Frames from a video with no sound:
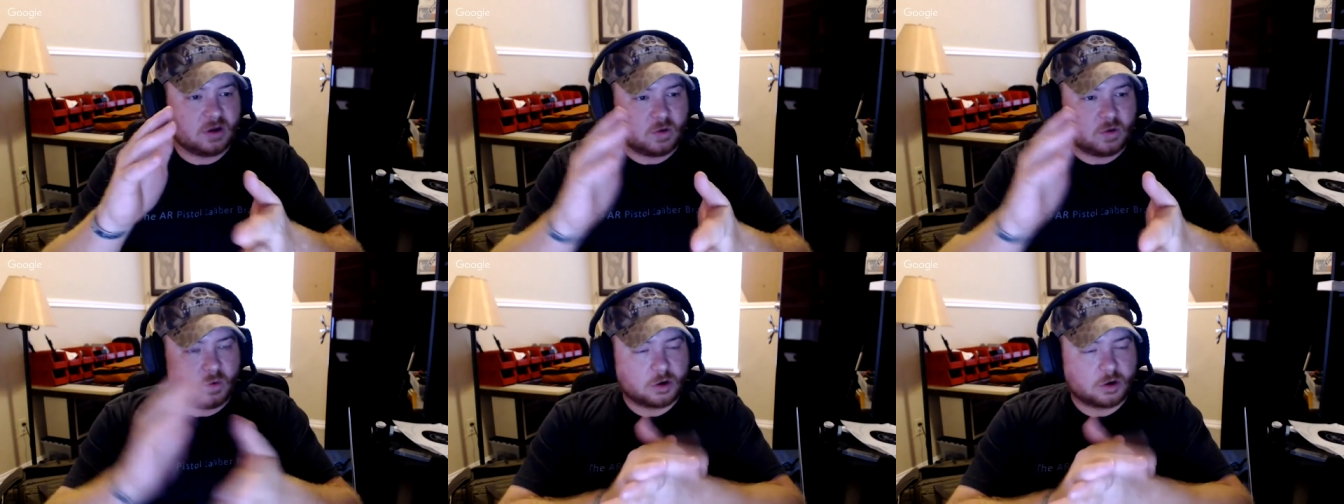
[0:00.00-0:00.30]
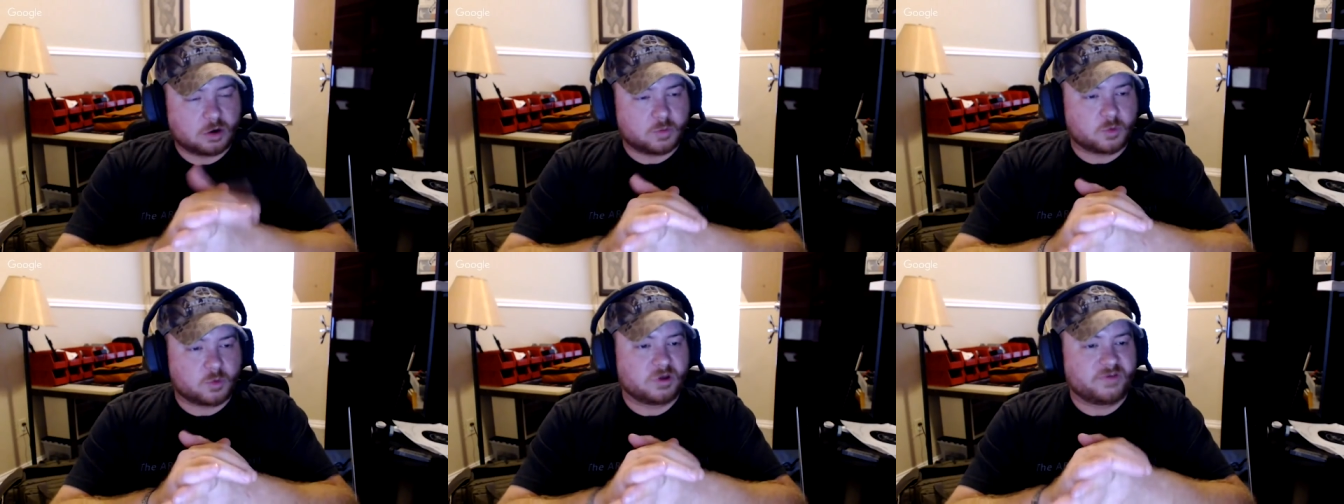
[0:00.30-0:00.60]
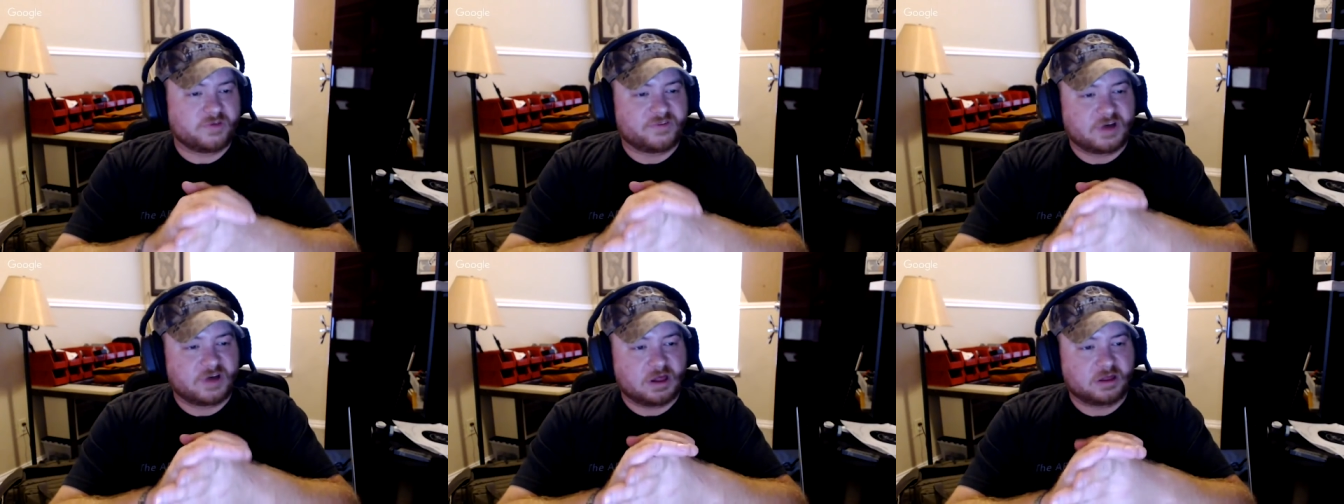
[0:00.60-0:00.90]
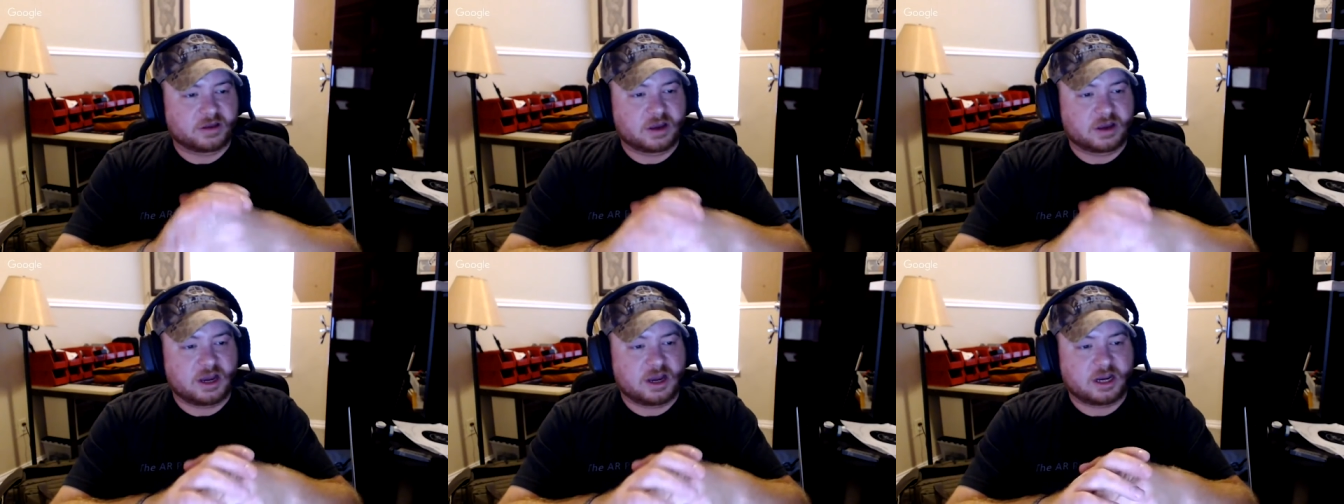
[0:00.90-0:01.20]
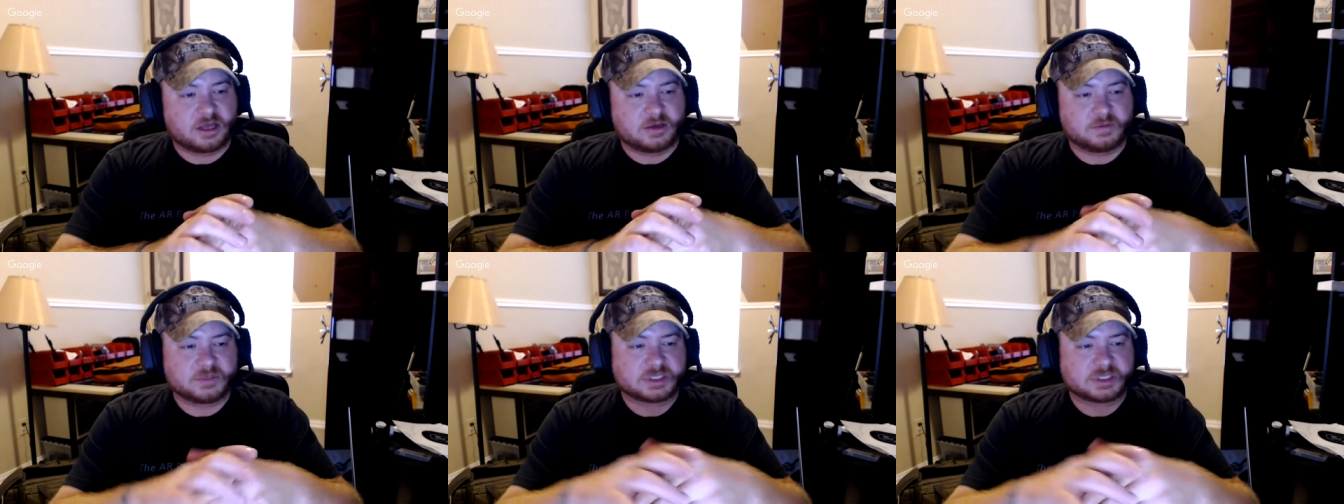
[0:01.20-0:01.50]
one or more of the following
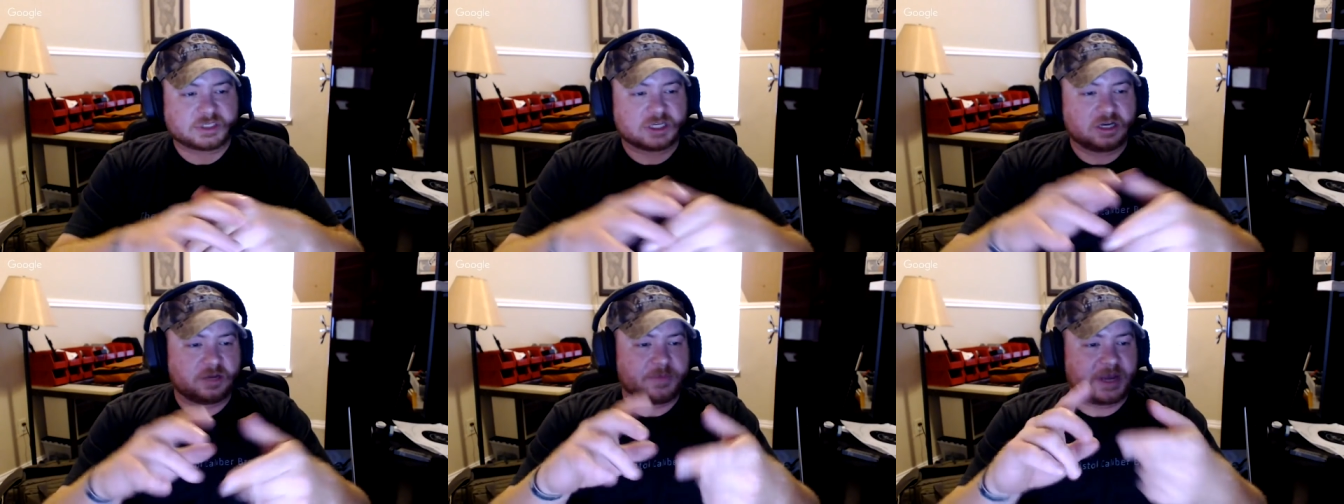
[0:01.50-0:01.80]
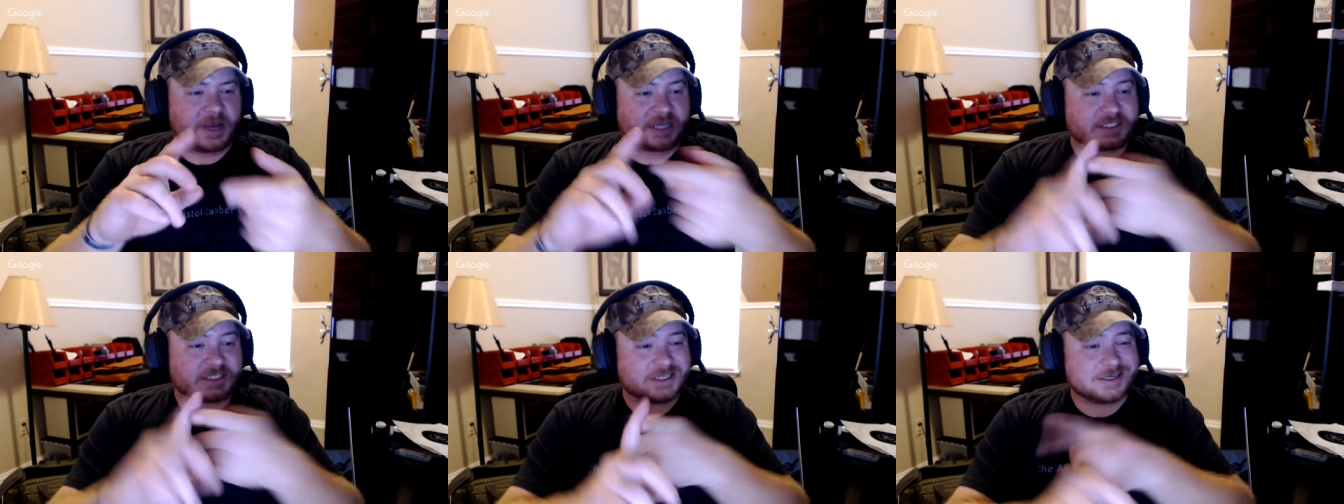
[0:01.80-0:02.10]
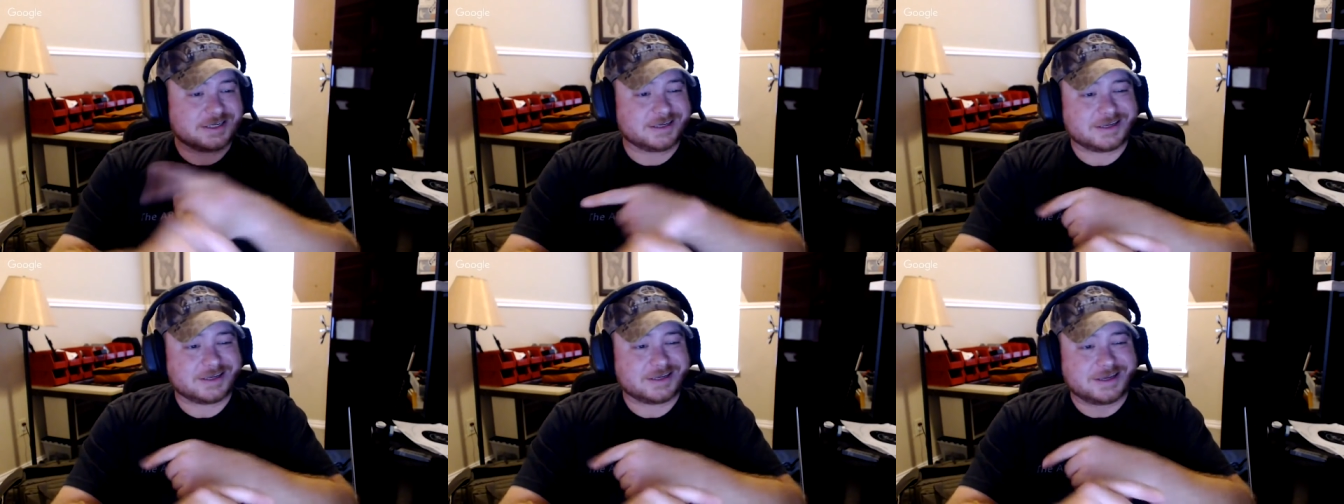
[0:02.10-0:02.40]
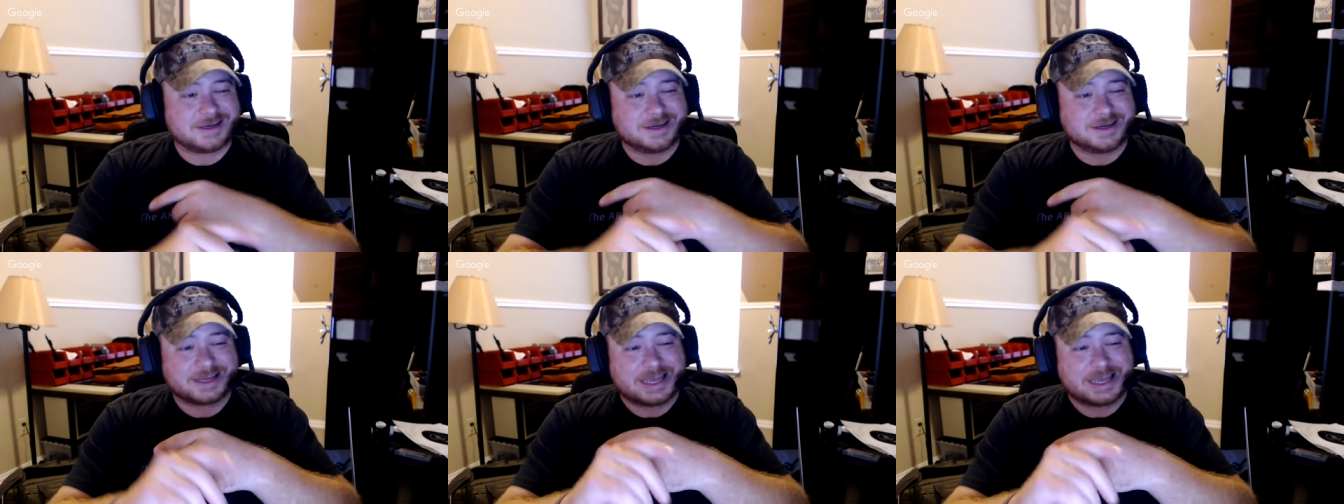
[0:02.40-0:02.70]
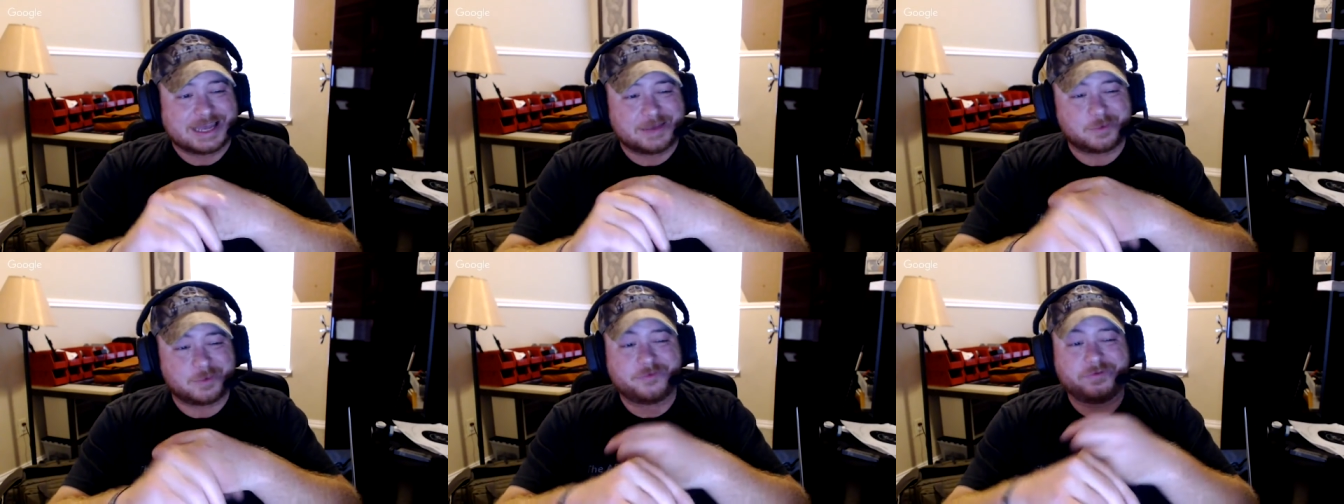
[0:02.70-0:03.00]
items: a uh, magazine uh,
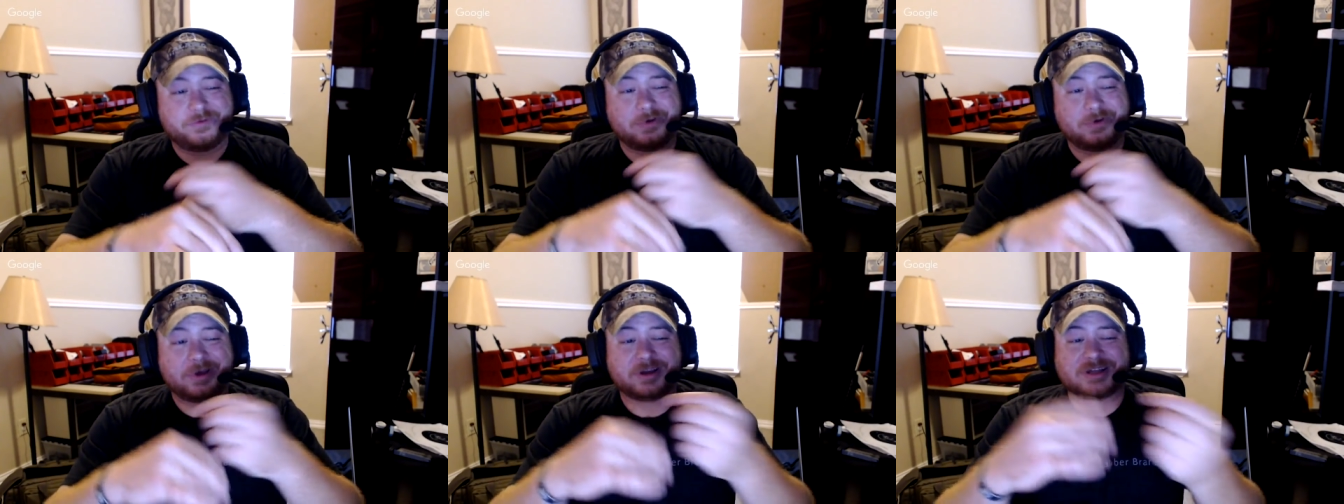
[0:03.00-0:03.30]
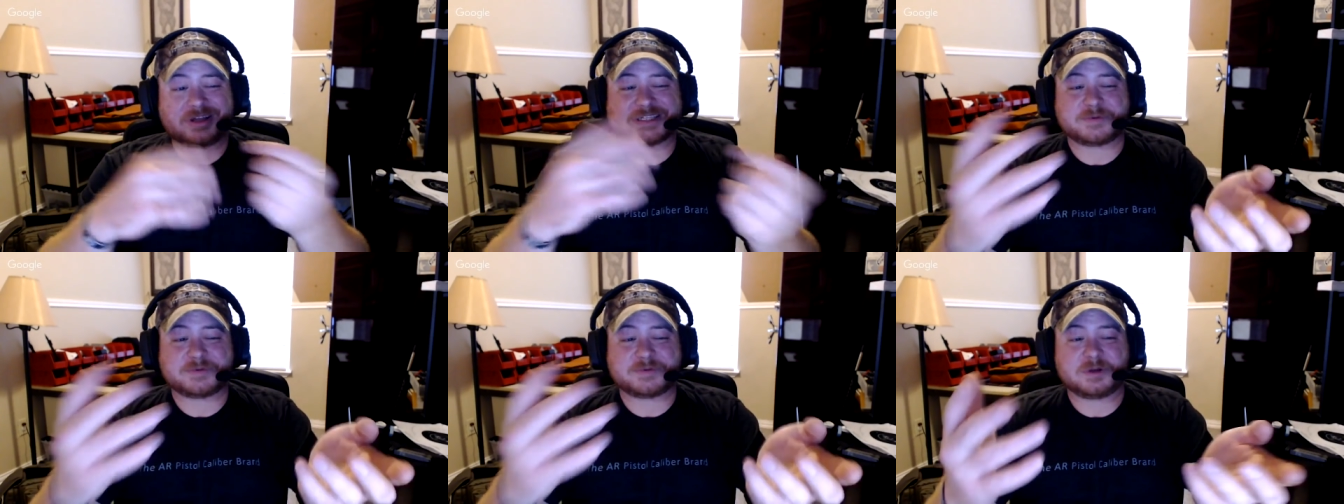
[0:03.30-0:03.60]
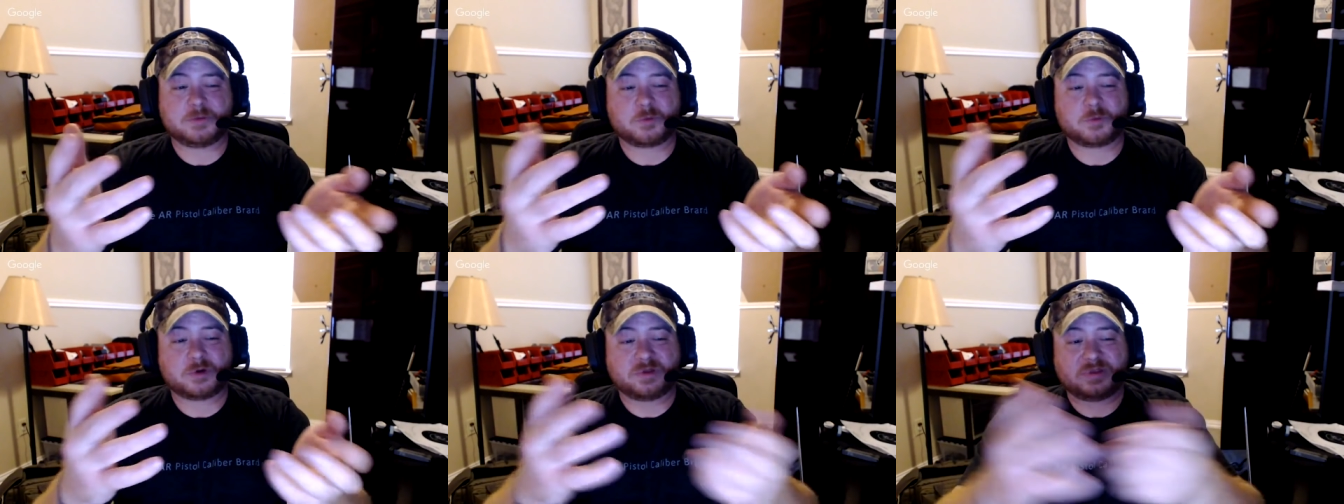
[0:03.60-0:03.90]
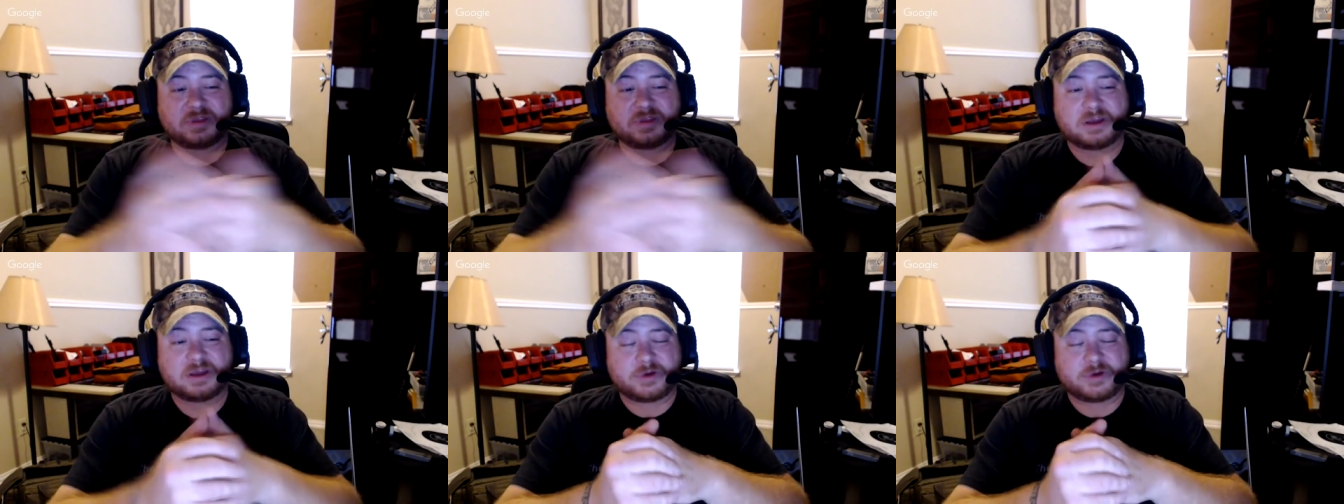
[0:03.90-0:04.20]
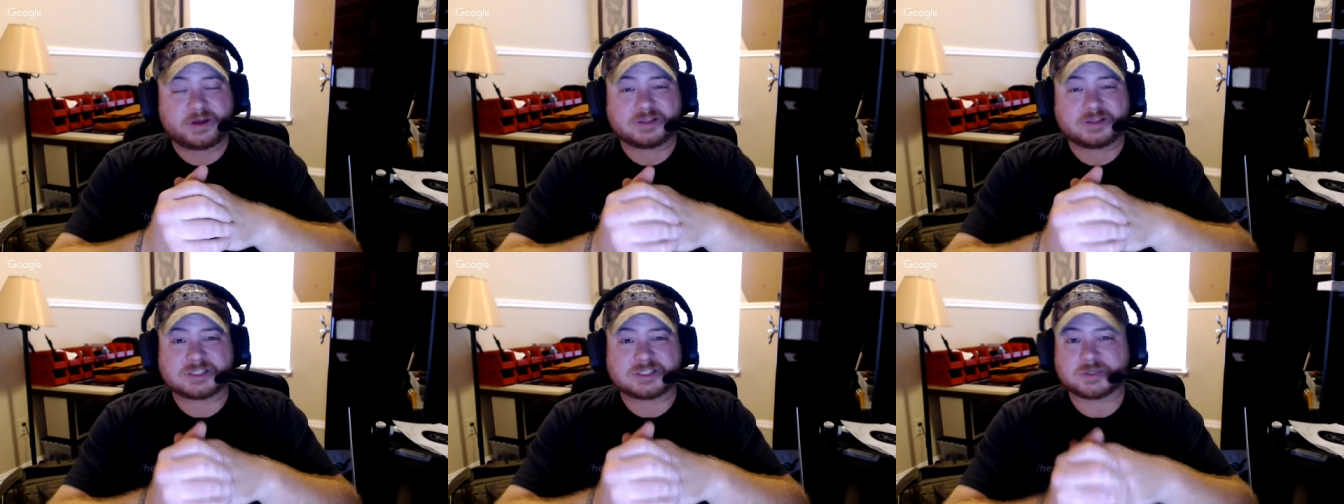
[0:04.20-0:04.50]
capable of accepting more than ten
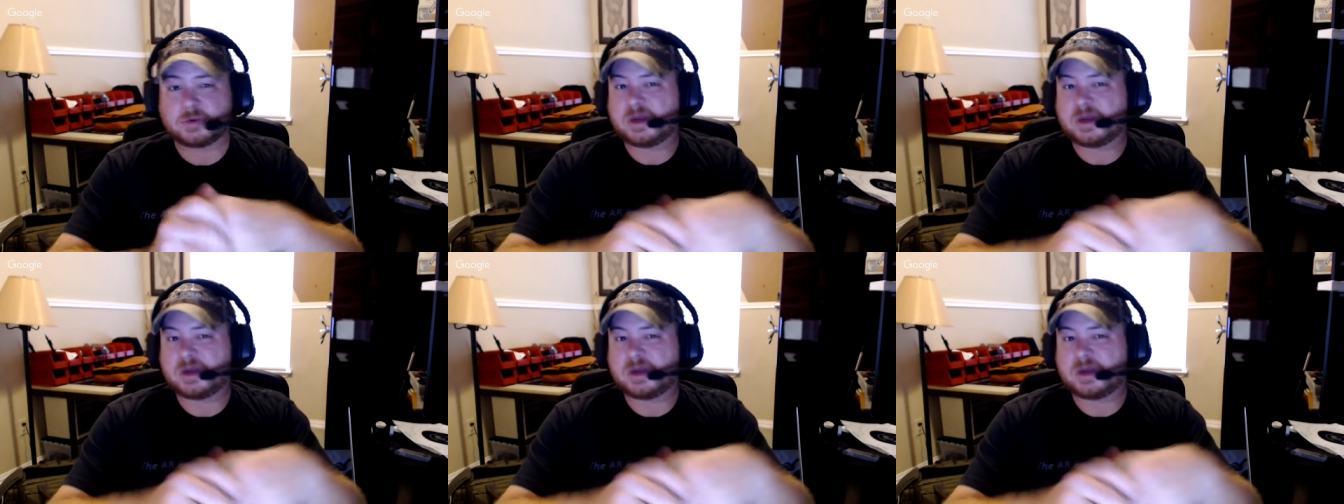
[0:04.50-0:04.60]
rounds. So